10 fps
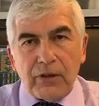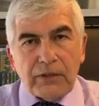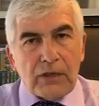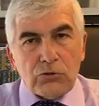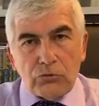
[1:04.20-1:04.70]

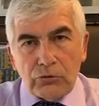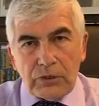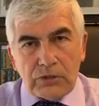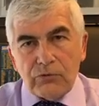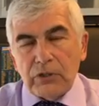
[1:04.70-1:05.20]
attached to
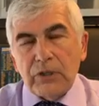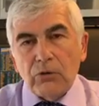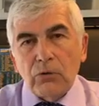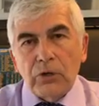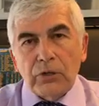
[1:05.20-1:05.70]
this
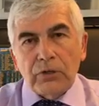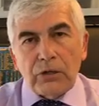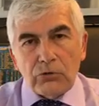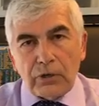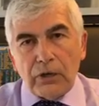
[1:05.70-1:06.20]
video,
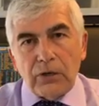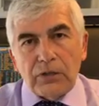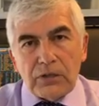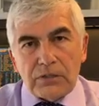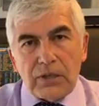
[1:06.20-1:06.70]
that you can
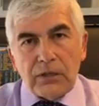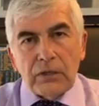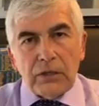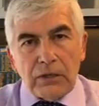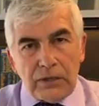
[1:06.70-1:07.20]
notice that,
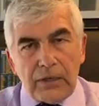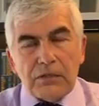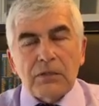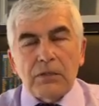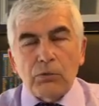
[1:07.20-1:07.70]

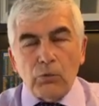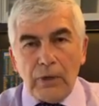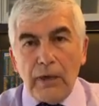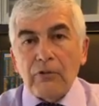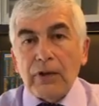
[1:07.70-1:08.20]
yes, we
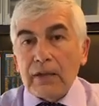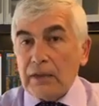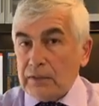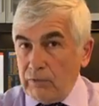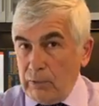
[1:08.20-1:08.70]
have a
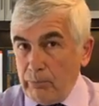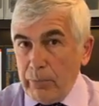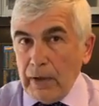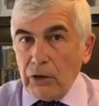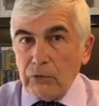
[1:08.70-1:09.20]
negative
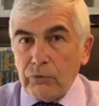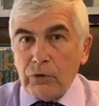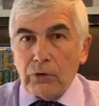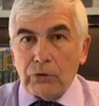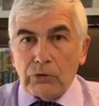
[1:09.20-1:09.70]
impact of
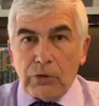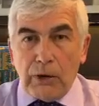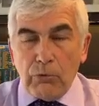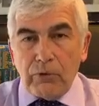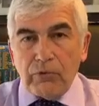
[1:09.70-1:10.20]
the
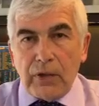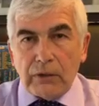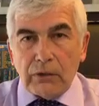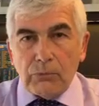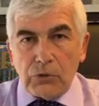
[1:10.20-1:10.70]
tariff
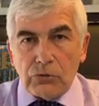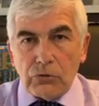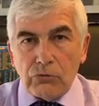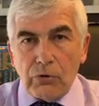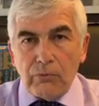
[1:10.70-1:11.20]
that
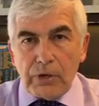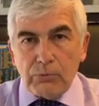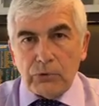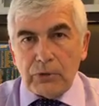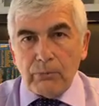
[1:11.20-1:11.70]
Mr. Trump has
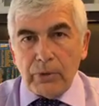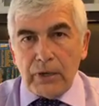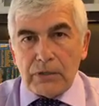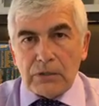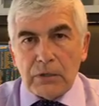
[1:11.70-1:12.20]
put in
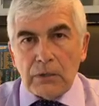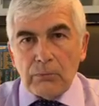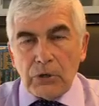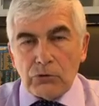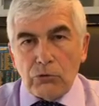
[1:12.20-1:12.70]
place,
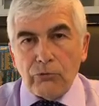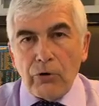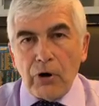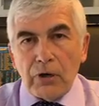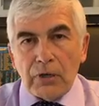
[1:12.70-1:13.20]
but so
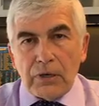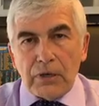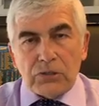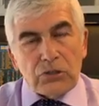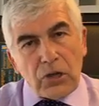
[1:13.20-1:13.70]
far
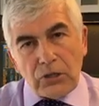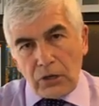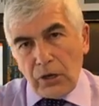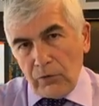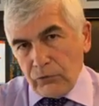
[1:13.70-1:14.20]
it's not
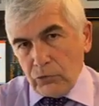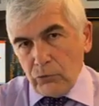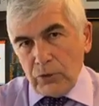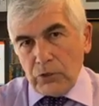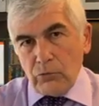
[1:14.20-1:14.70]
enough to
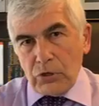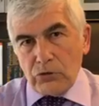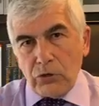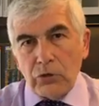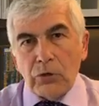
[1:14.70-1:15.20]
create a
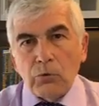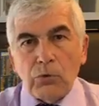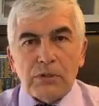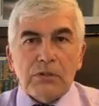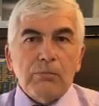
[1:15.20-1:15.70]
recession.
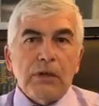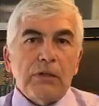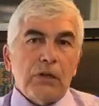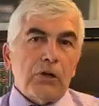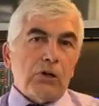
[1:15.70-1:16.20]
We estimate
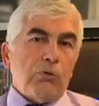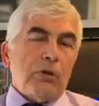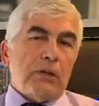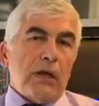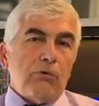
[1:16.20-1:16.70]
that the
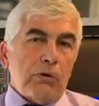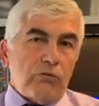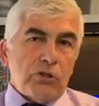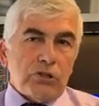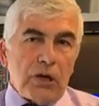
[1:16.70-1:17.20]
current tariff
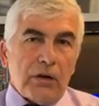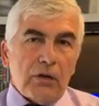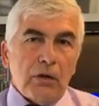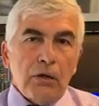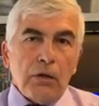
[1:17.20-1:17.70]
with
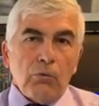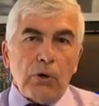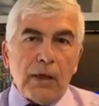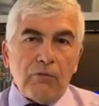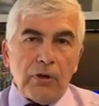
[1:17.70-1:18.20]
China
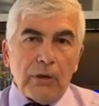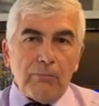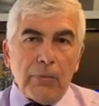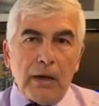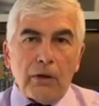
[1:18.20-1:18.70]
will have an
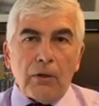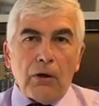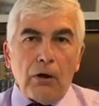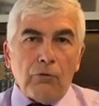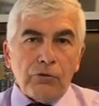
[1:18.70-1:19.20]
impact
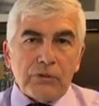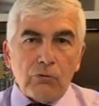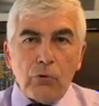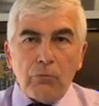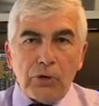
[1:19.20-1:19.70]
of
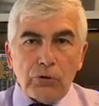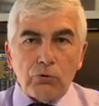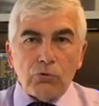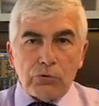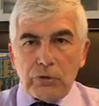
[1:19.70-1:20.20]
0.2,
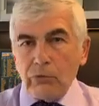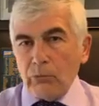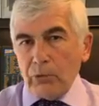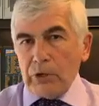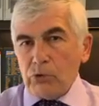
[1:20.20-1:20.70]

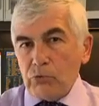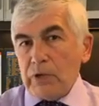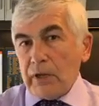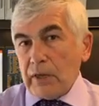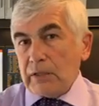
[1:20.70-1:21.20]
0.3
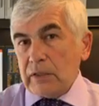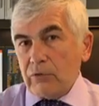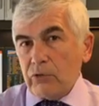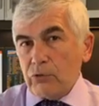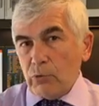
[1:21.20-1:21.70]

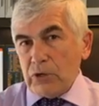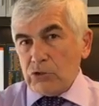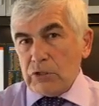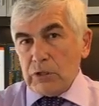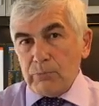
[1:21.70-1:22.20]
negative on US
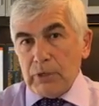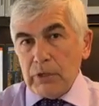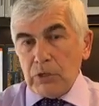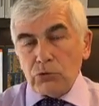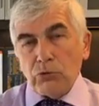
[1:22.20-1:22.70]
GDP.
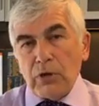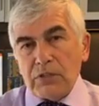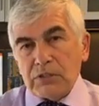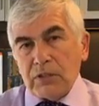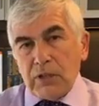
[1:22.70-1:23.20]
So
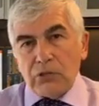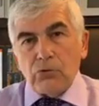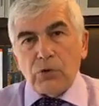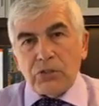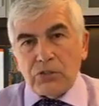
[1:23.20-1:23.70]
let's say that
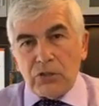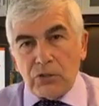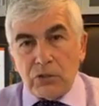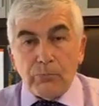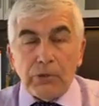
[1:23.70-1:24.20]
US
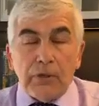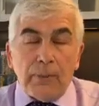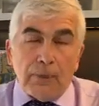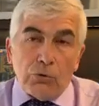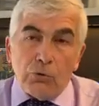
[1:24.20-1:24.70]
GDP,
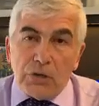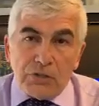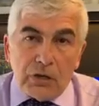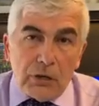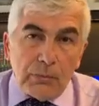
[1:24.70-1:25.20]
US
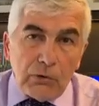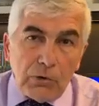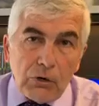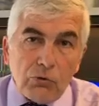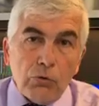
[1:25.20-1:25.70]
economy will
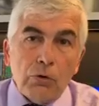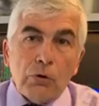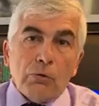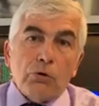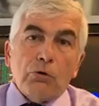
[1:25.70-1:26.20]
grow
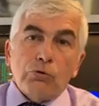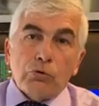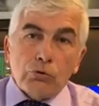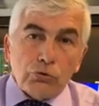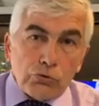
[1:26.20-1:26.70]

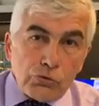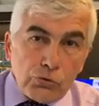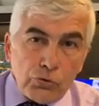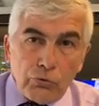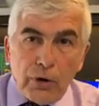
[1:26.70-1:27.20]
closer to
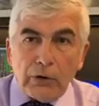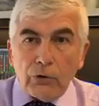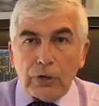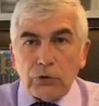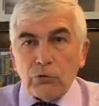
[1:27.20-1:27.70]
2 rather
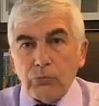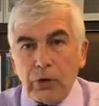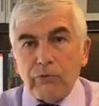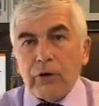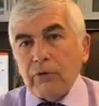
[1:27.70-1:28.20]
than
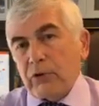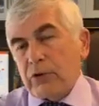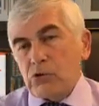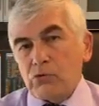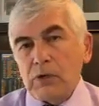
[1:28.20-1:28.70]
2.5
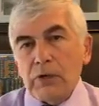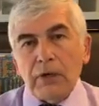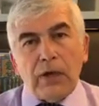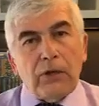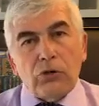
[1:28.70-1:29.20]
and 3.
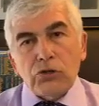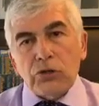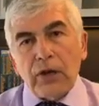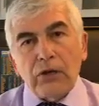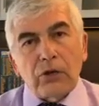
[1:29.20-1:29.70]
And on
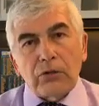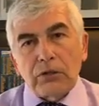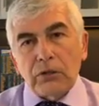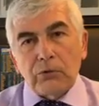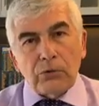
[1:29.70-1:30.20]
China,
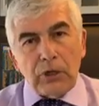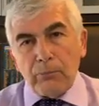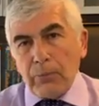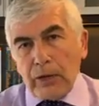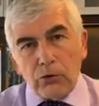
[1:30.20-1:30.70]
the
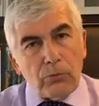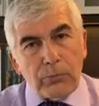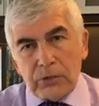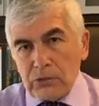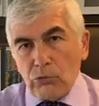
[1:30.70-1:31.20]
impact could
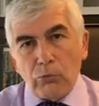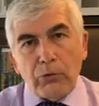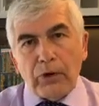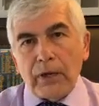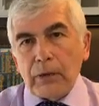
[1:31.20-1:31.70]
be
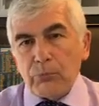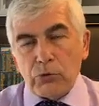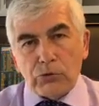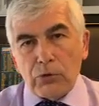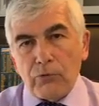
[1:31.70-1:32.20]

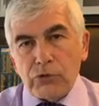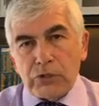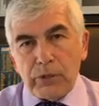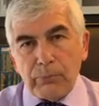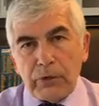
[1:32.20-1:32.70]
0.8% of
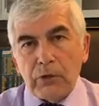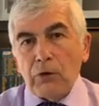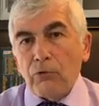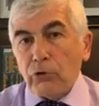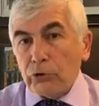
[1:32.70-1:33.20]
GDP
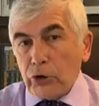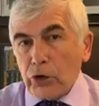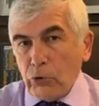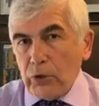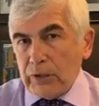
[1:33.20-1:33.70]
for the
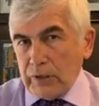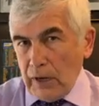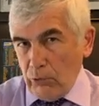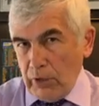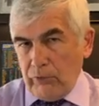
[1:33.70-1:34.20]
current
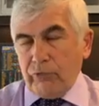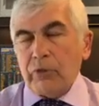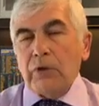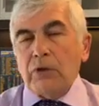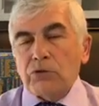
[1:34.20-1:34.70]
tariff.
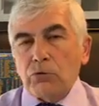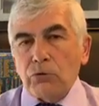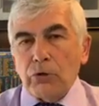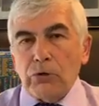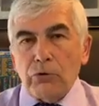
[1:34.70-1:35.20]
So
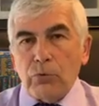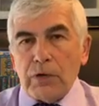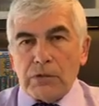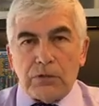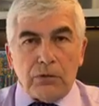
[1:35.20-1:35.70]

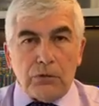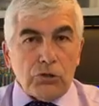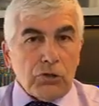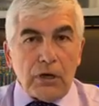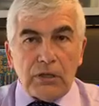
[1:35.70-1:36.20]
the
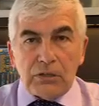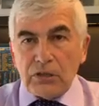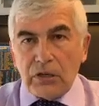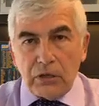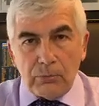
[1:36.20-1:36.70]
Chinese
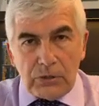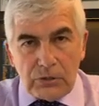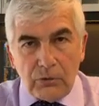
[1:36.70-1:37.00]
economy,